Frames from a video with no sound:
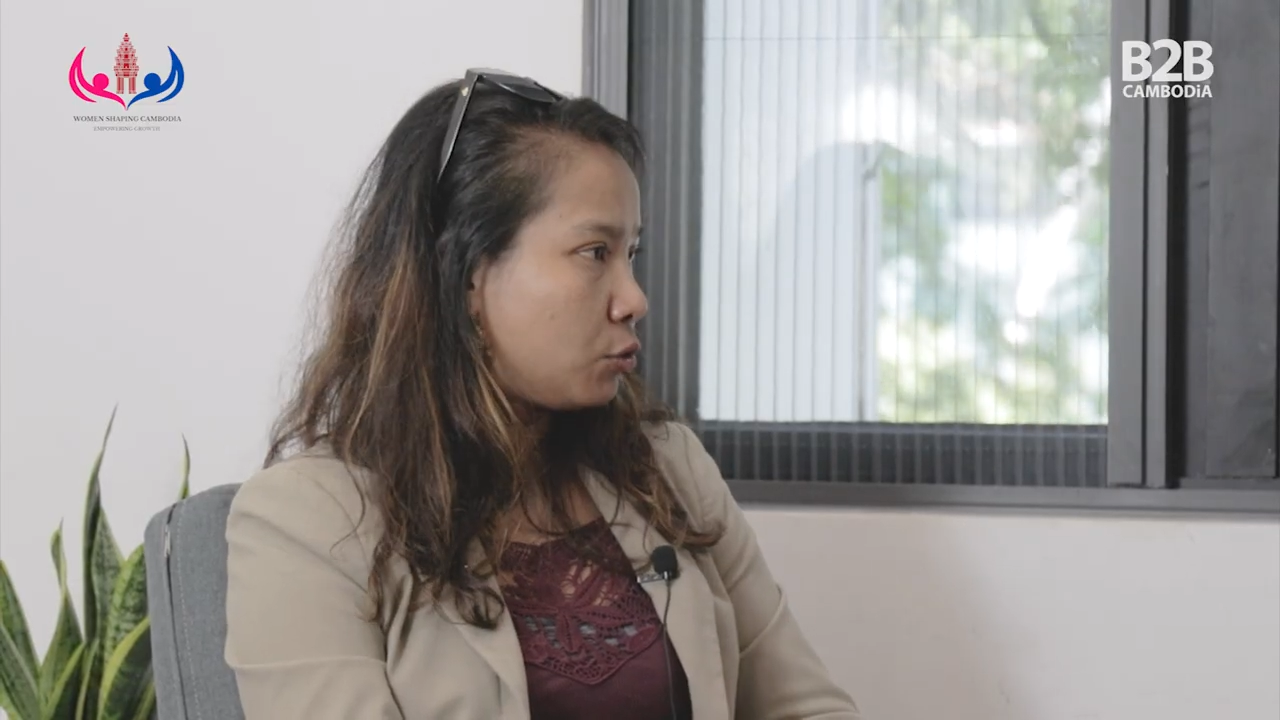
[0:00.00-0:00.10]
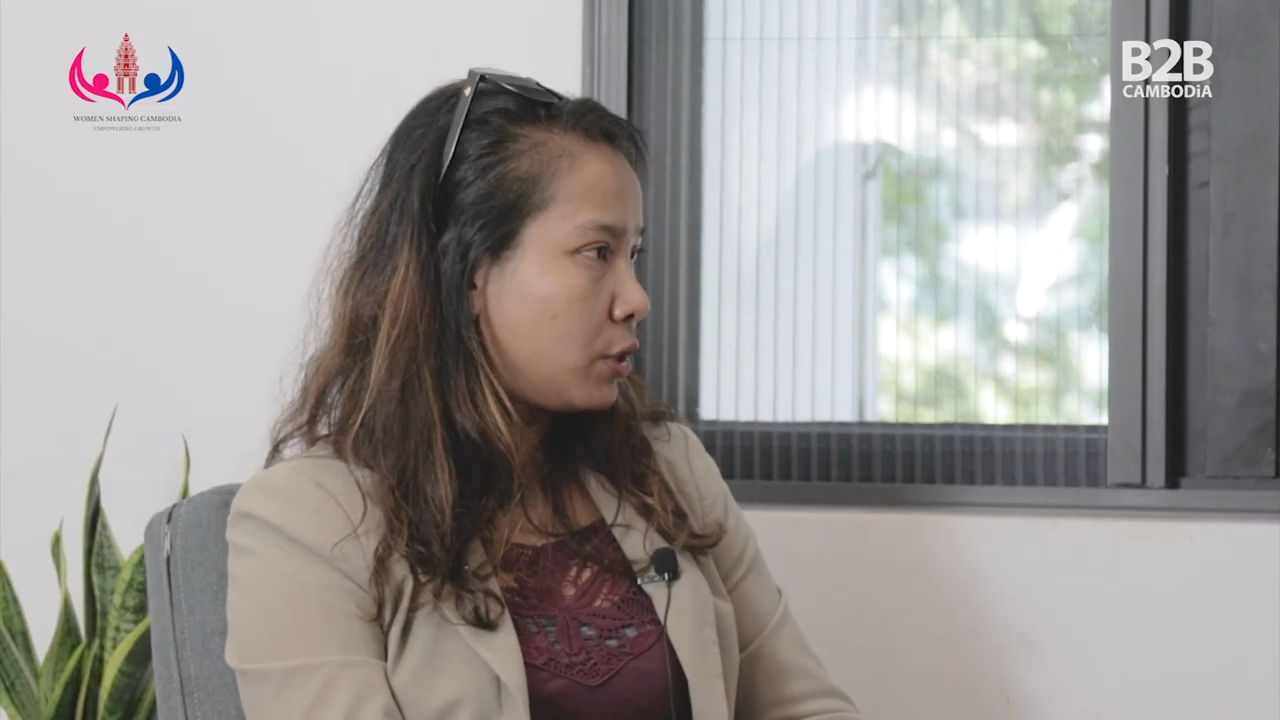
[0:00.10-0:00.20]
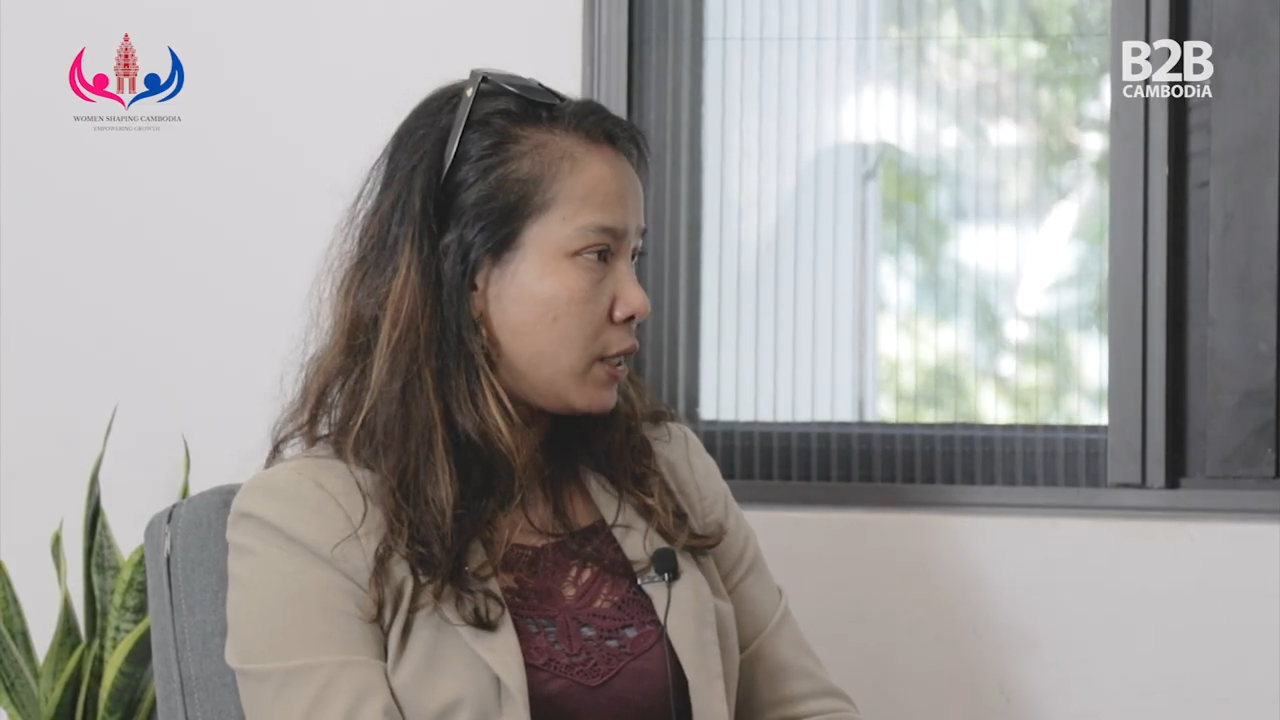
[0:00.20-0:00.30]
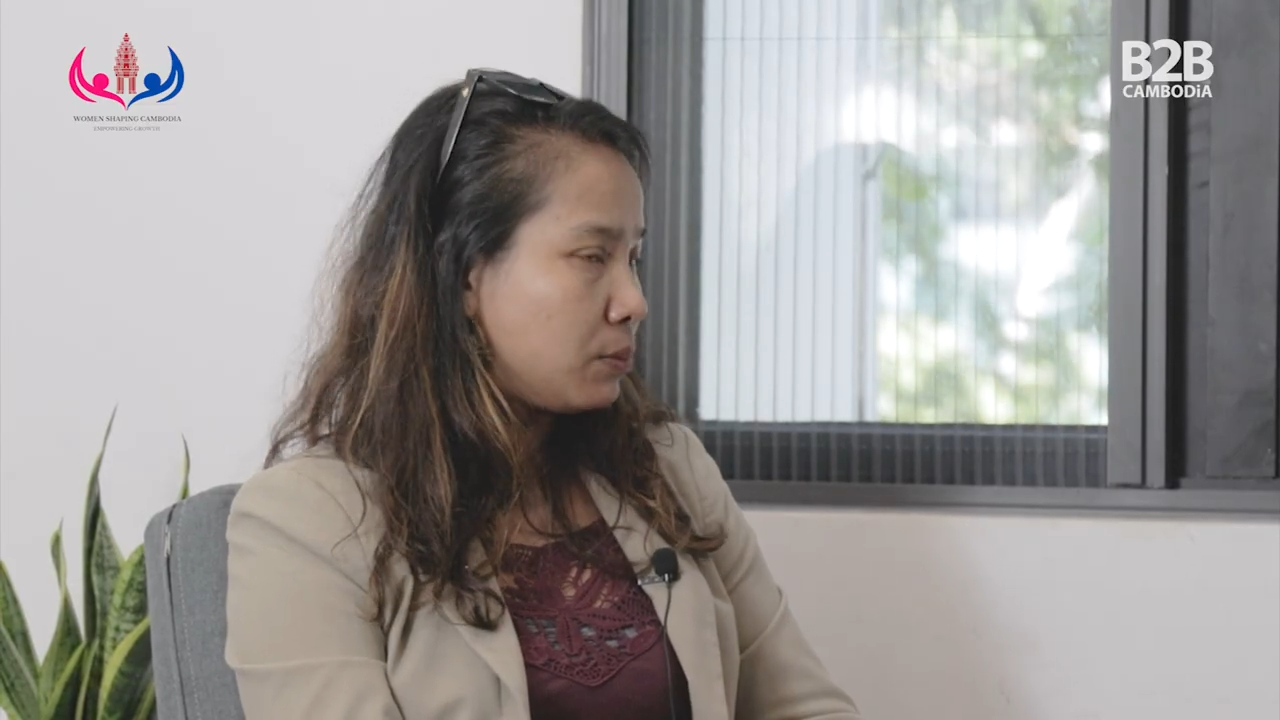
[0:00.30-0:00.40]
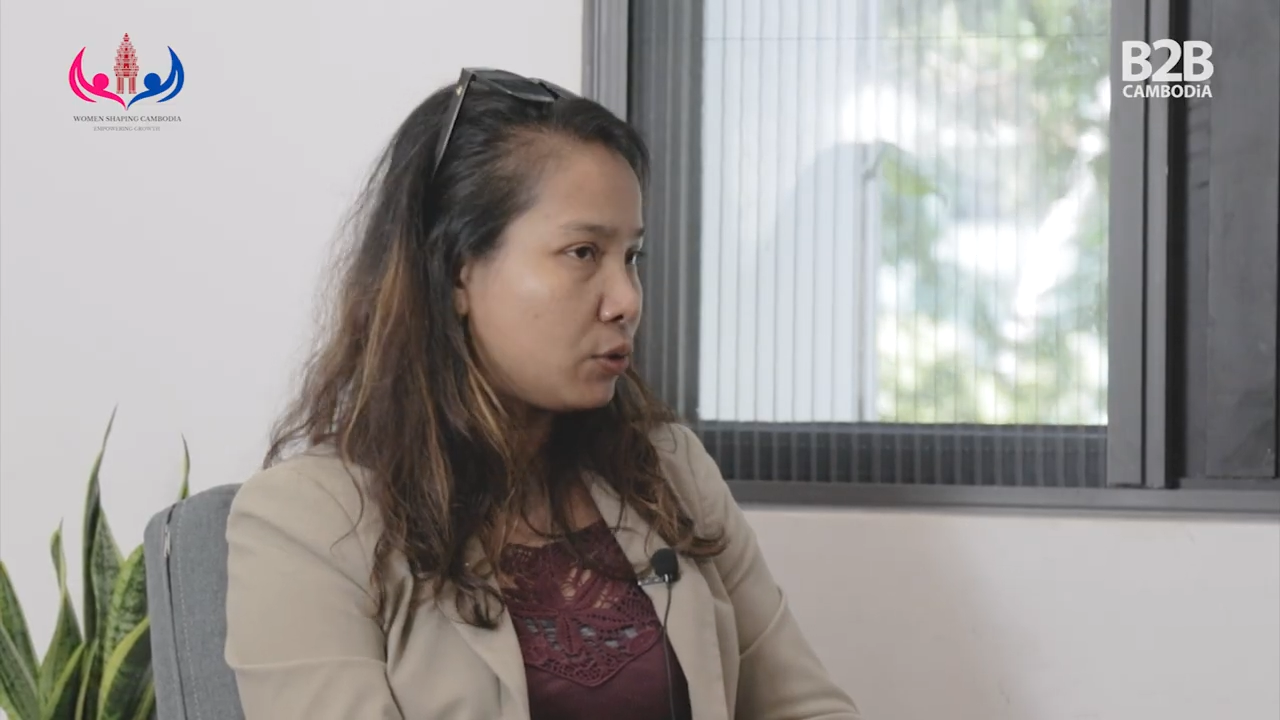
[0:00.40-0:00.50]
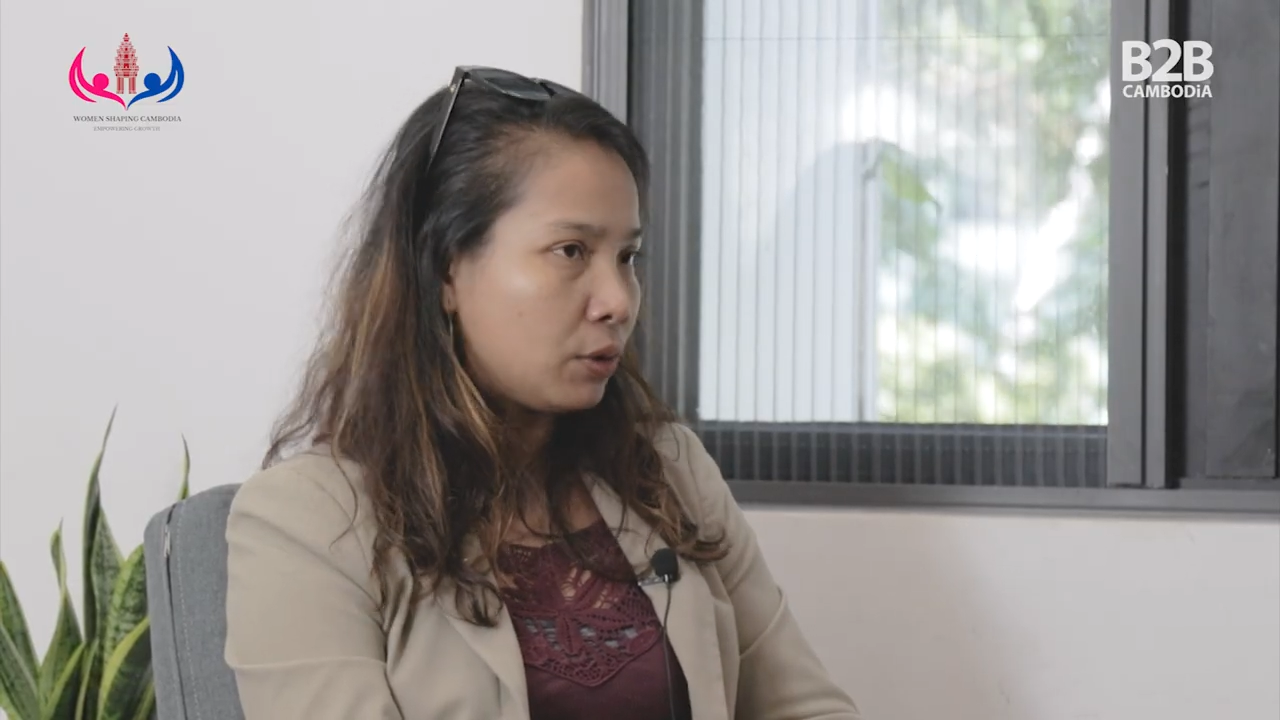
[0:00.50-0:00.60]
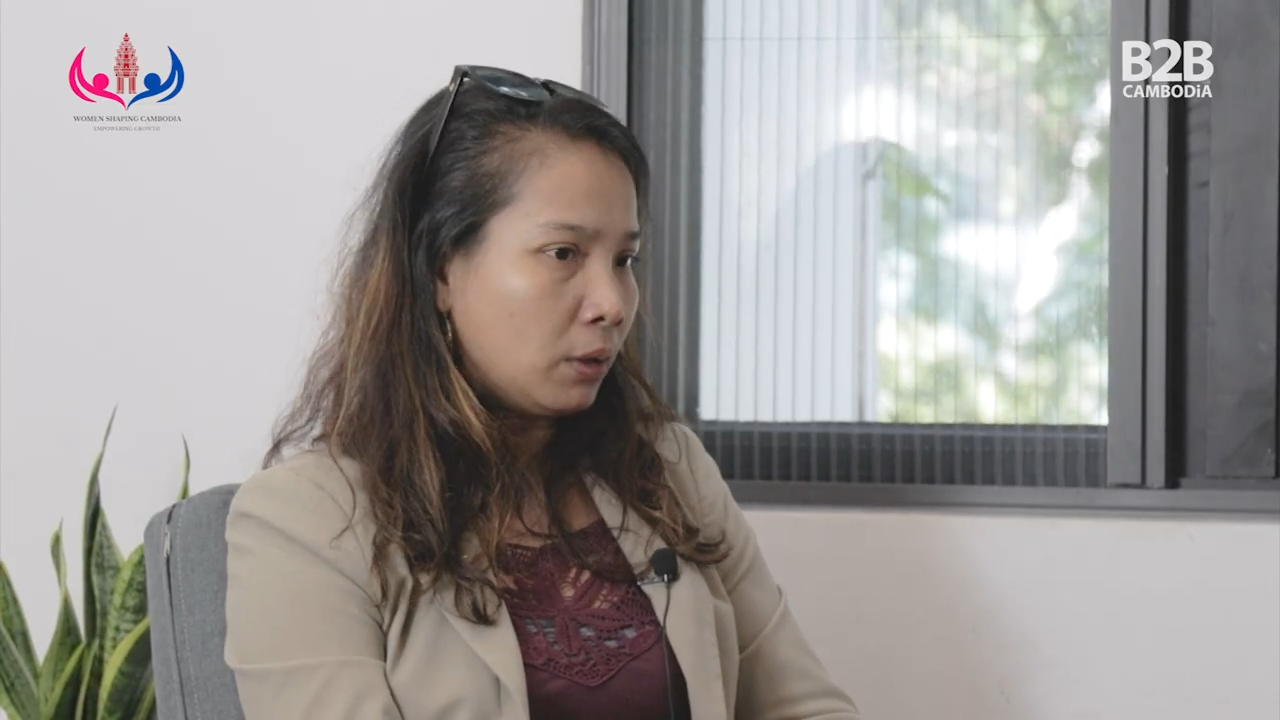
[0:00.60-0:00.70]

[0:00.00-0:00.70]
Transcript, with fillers: dreams